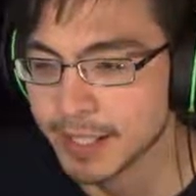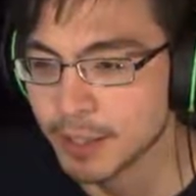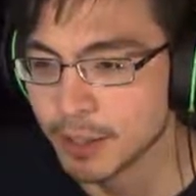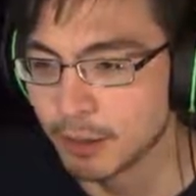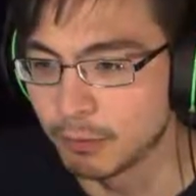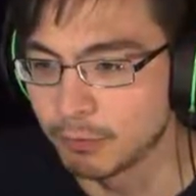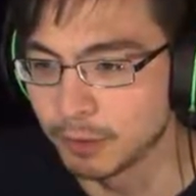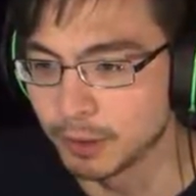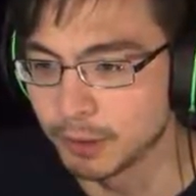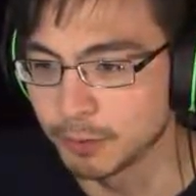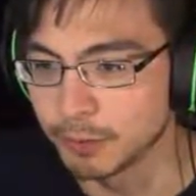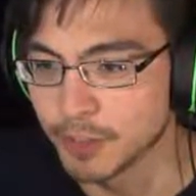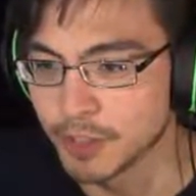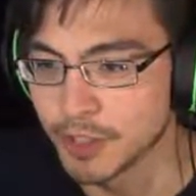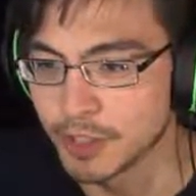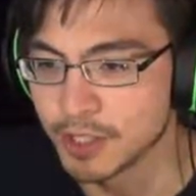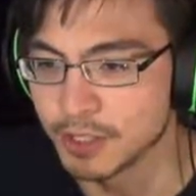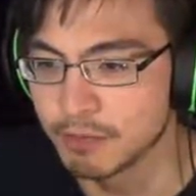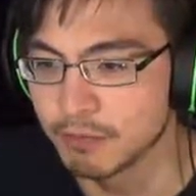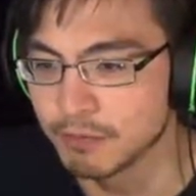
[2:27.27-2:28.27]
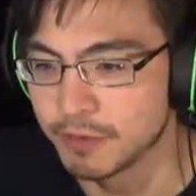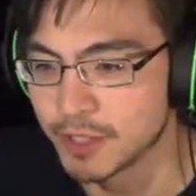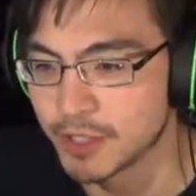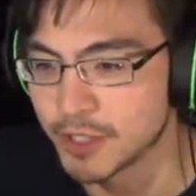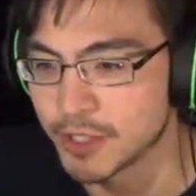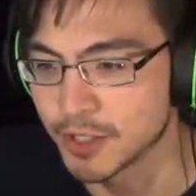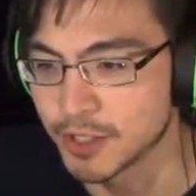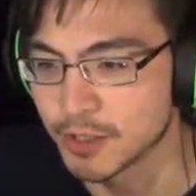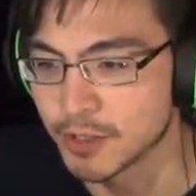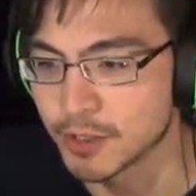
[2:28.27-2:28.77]
Hopefully we'll see some
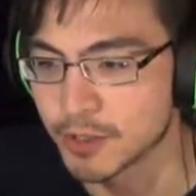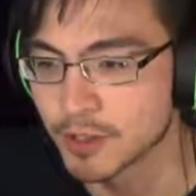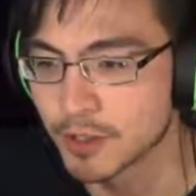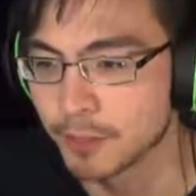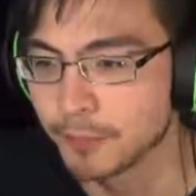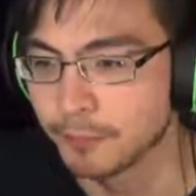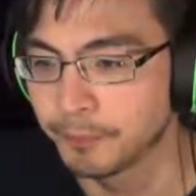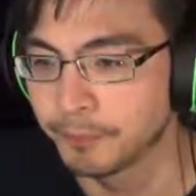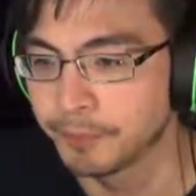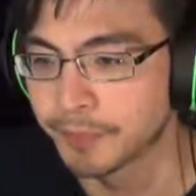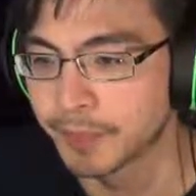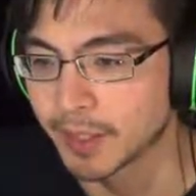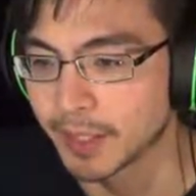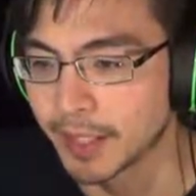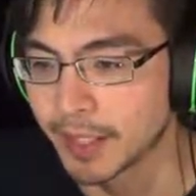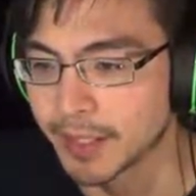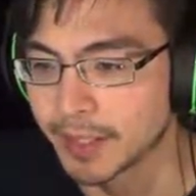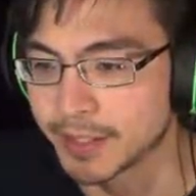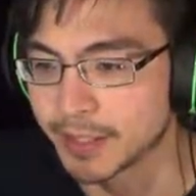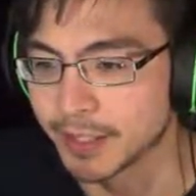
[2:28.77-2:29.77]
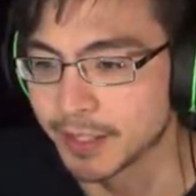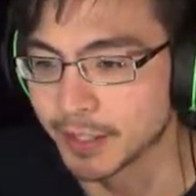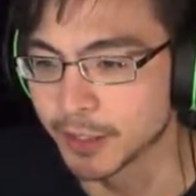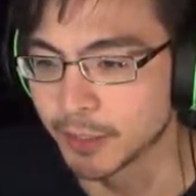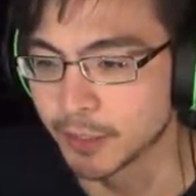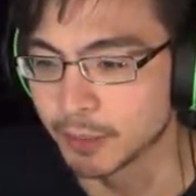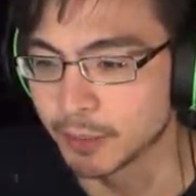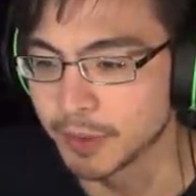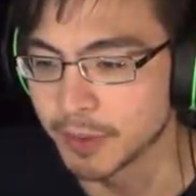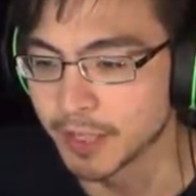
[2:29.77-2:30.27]
vistas that uh,
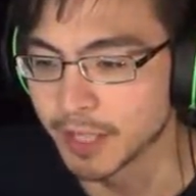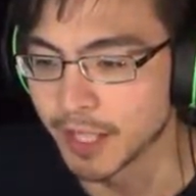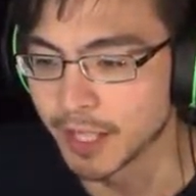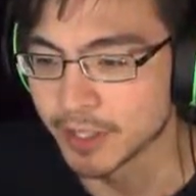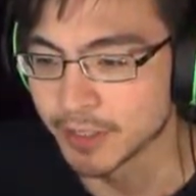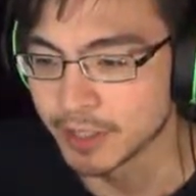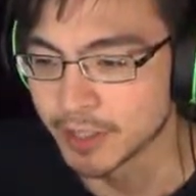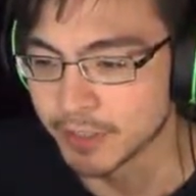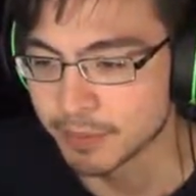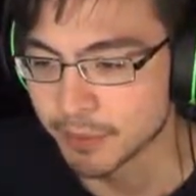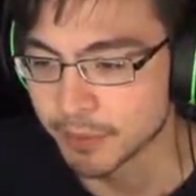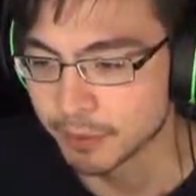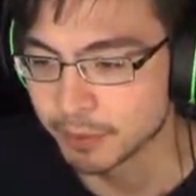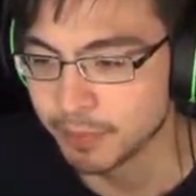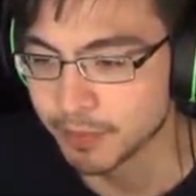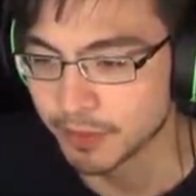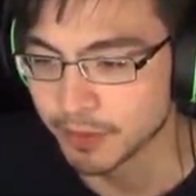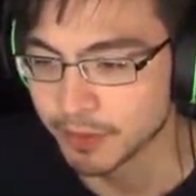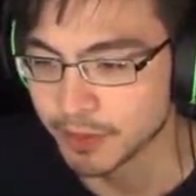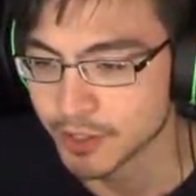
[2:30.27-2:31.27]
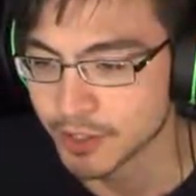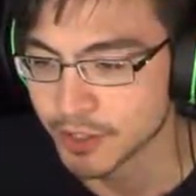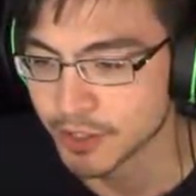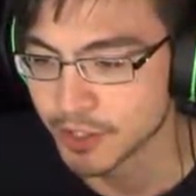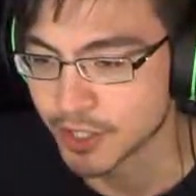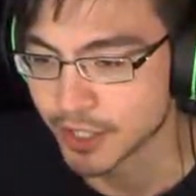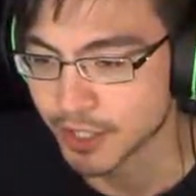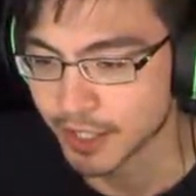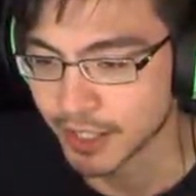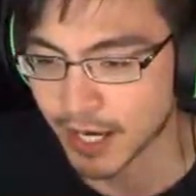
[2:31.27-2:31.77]
go beyond your typical pillars and
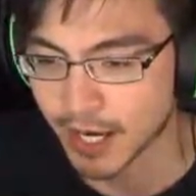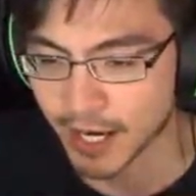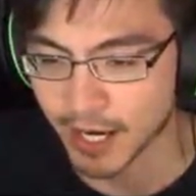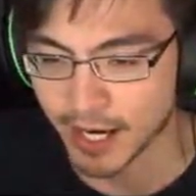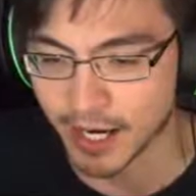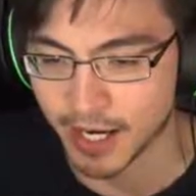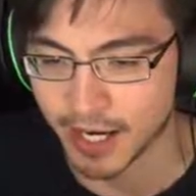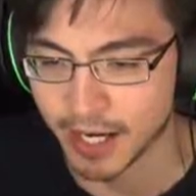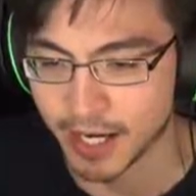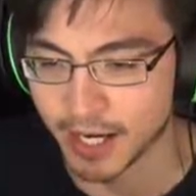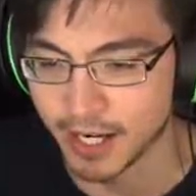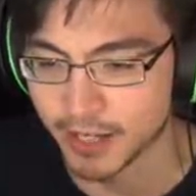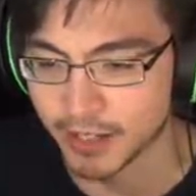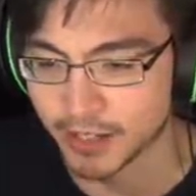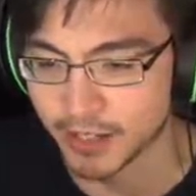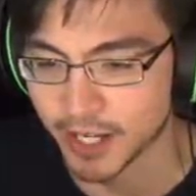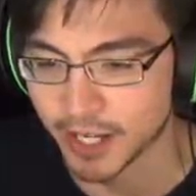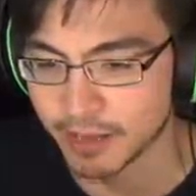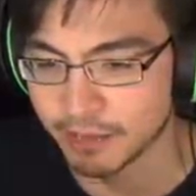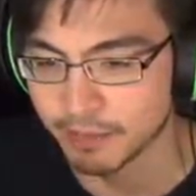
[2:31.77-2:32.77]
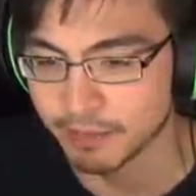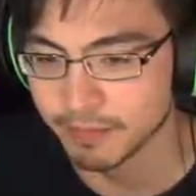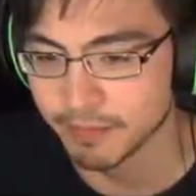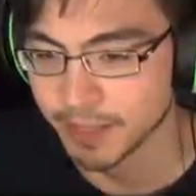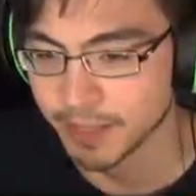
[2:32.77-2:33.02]
junk. Hey, you're dead.